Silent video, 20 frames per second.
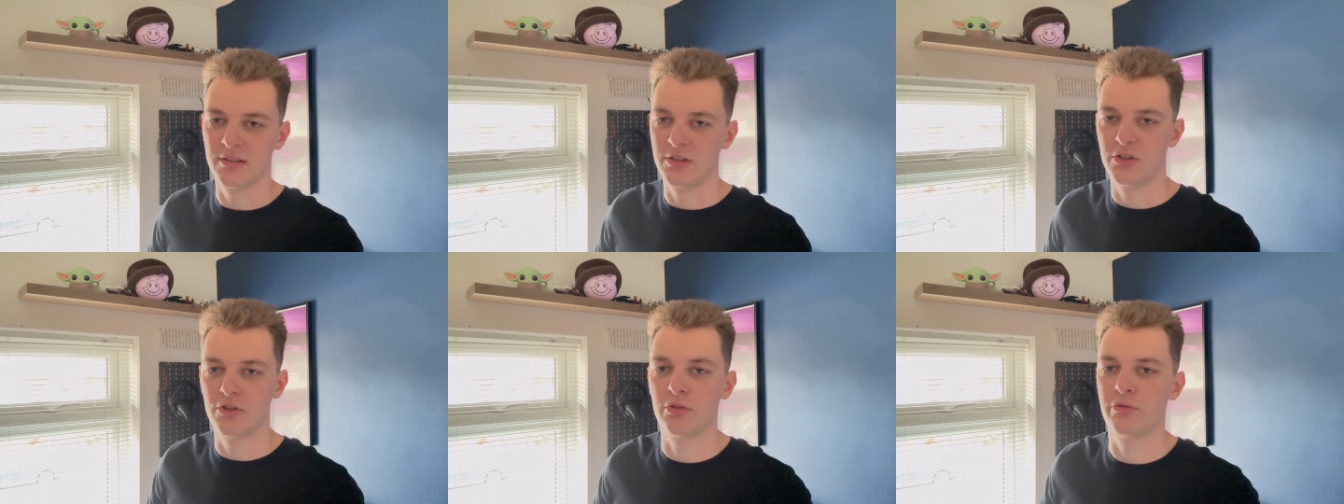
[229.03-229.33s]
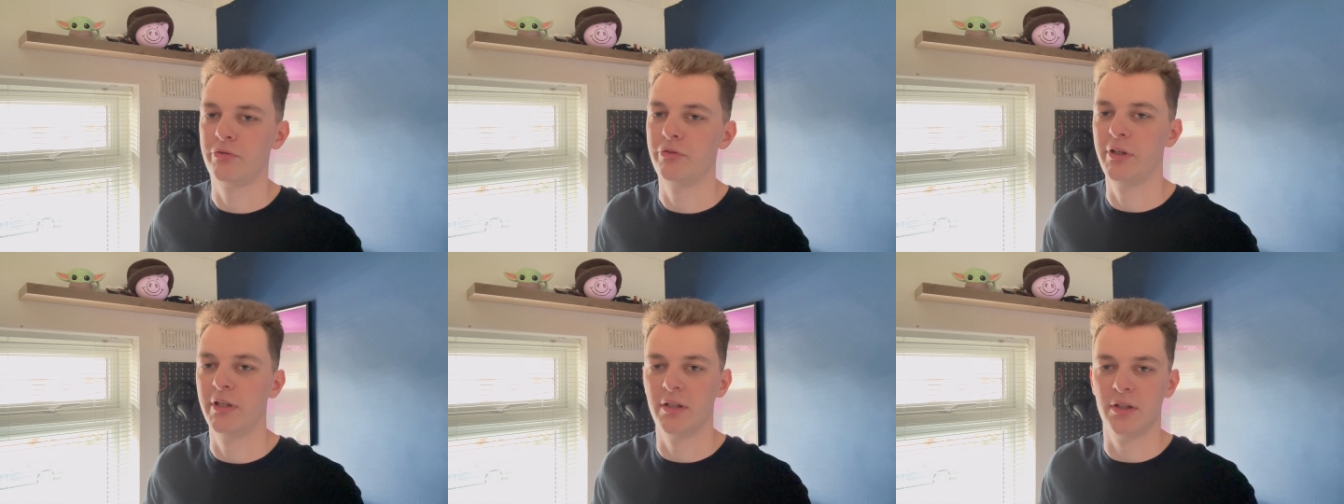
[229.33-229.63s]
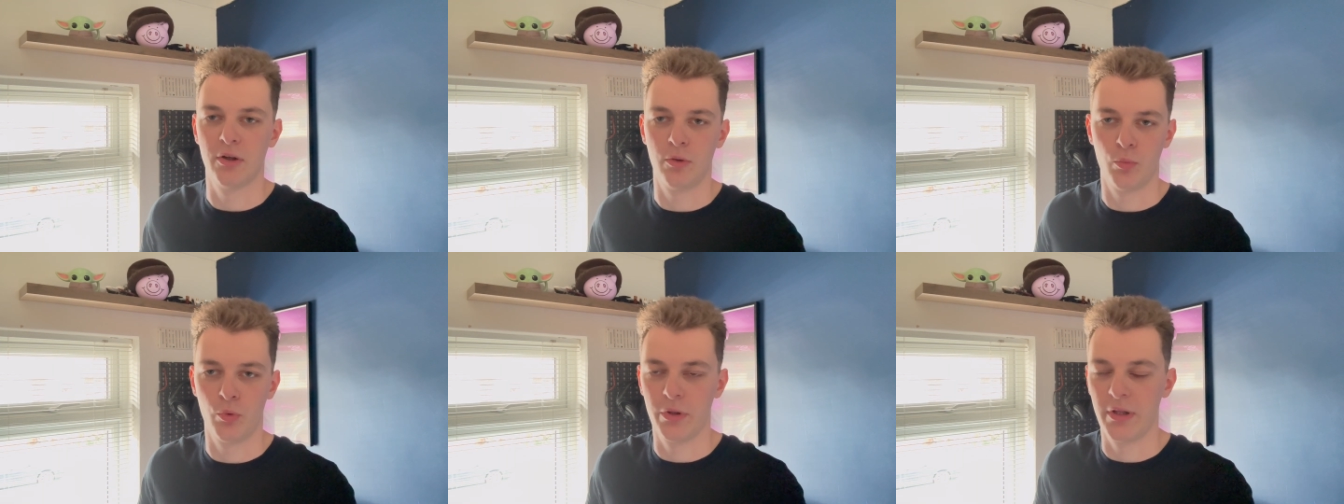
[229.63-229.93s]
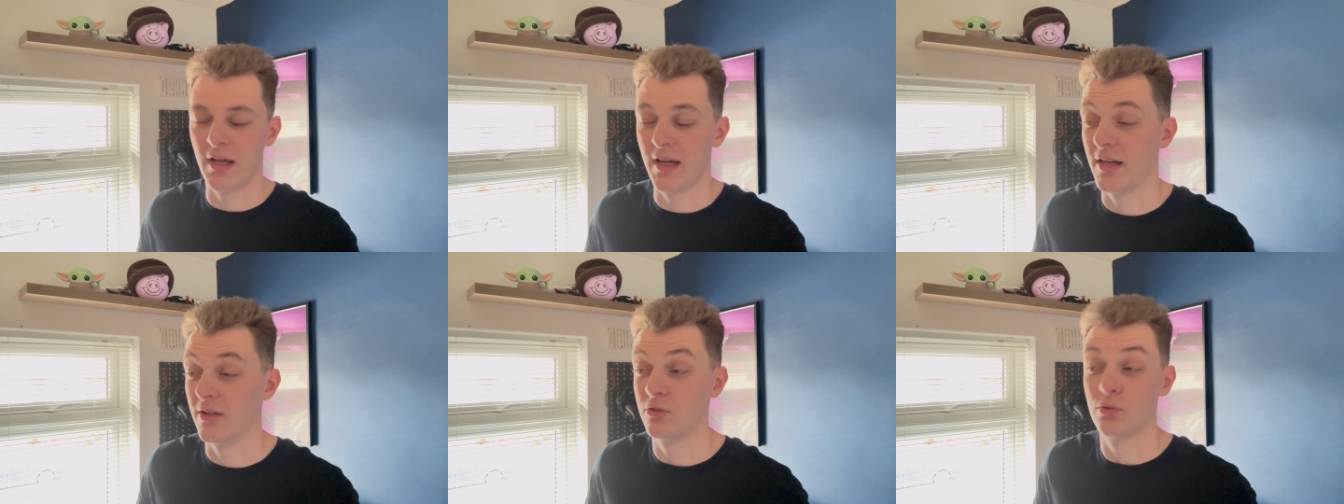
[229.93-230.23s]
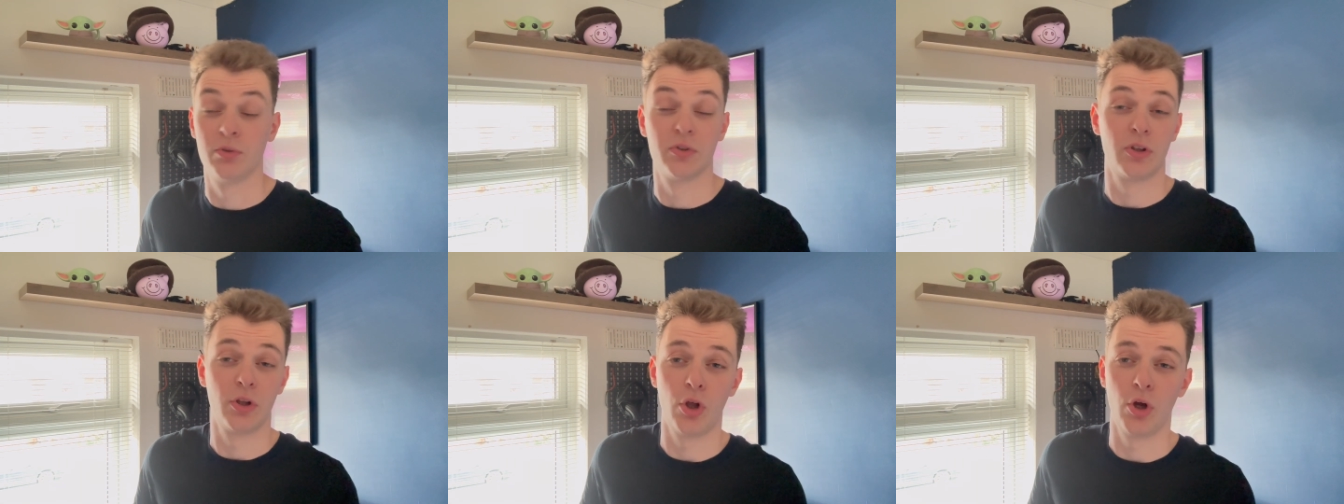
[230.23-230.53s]
just really don't want the
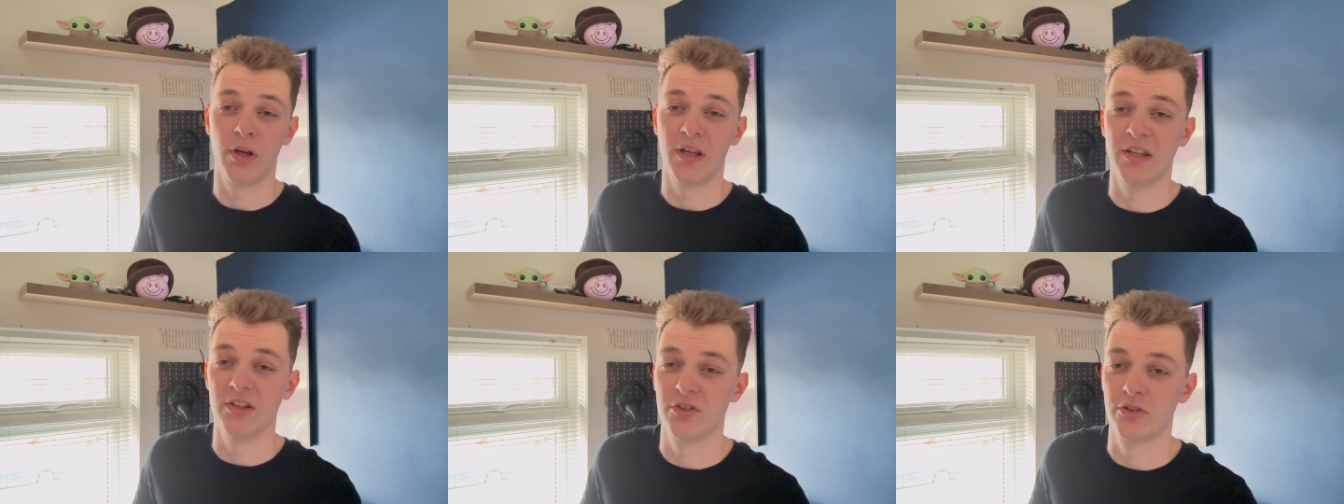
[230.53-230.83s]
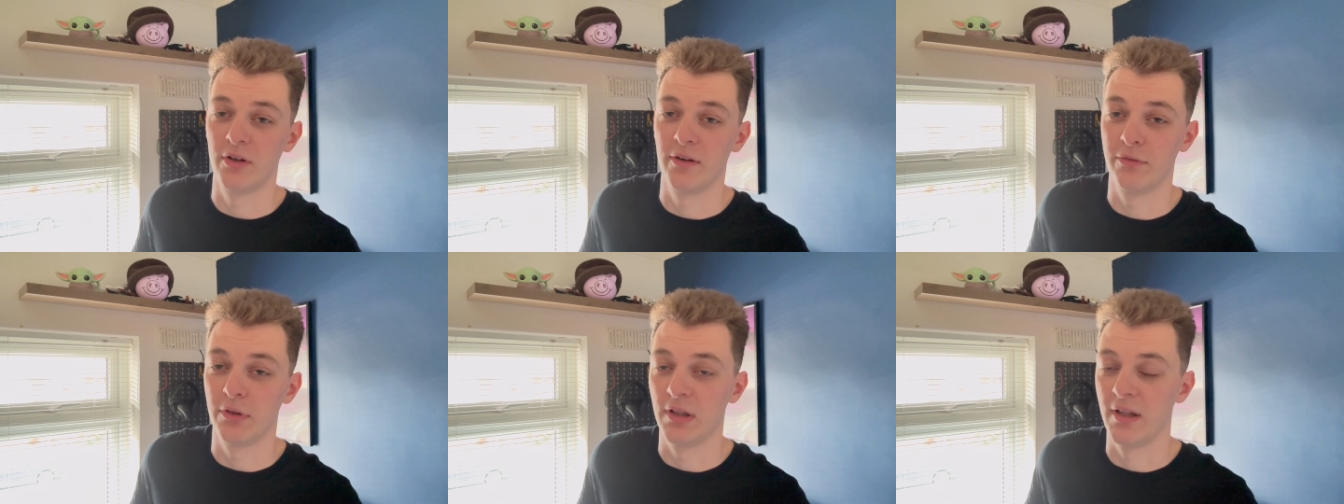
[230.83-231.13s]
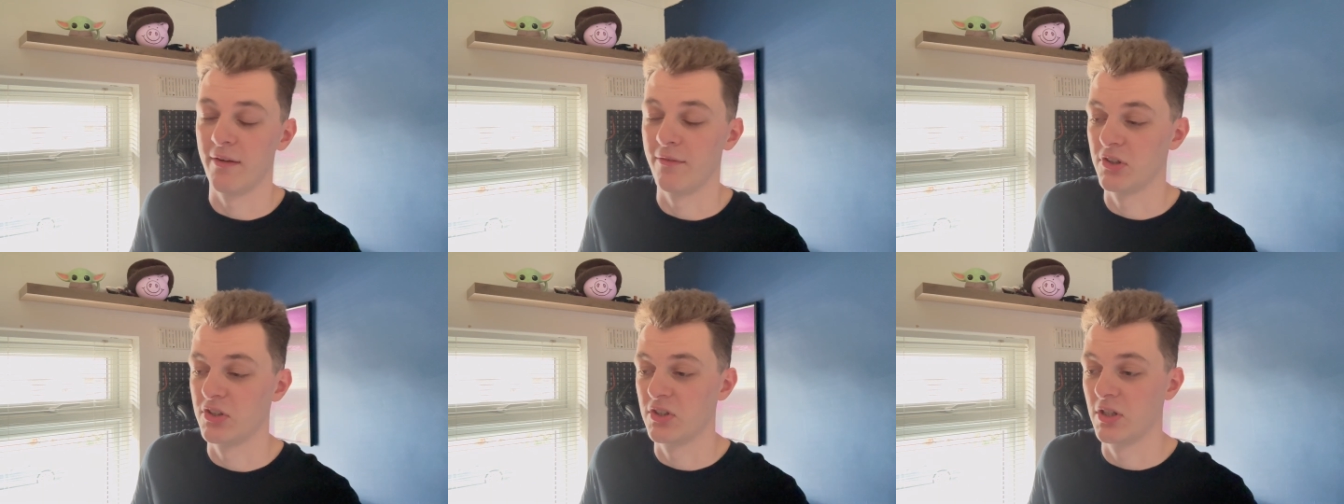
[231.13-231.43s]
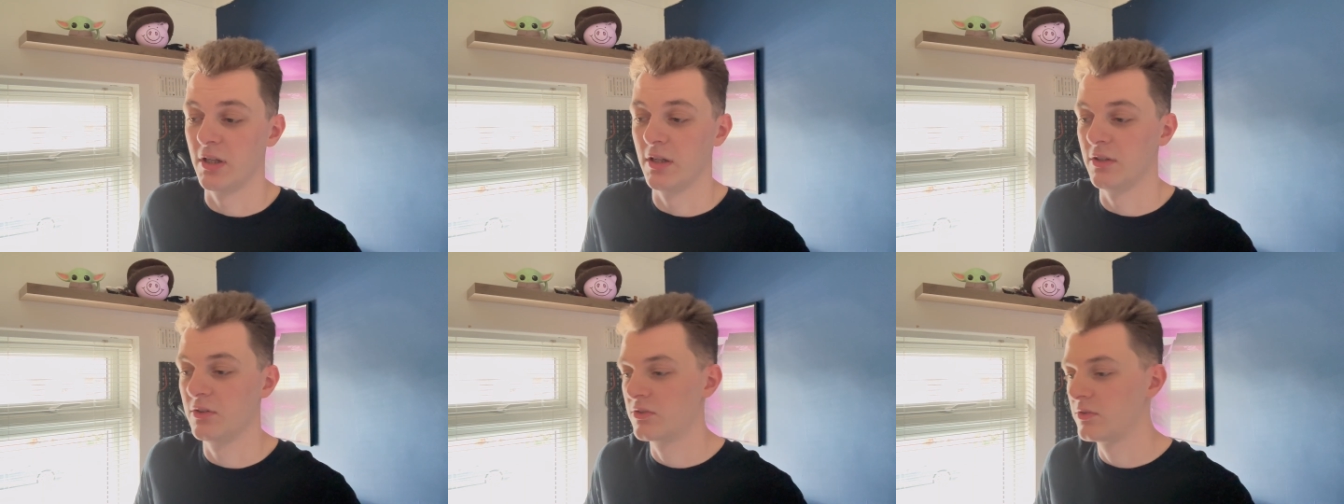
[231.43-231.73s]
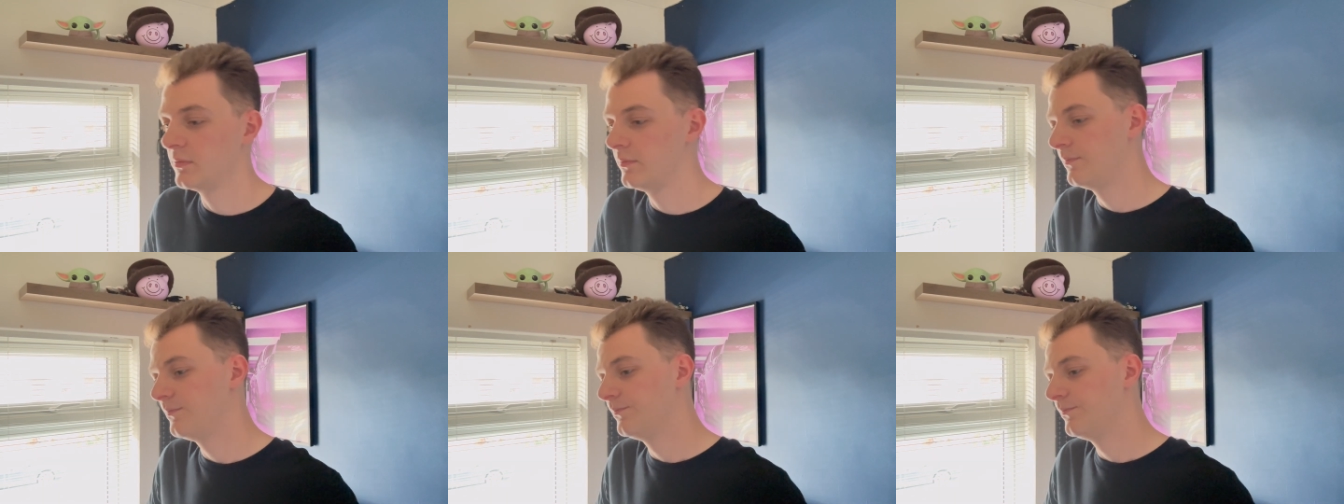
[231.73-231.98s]
hassle. It's a lot easier having leather seats.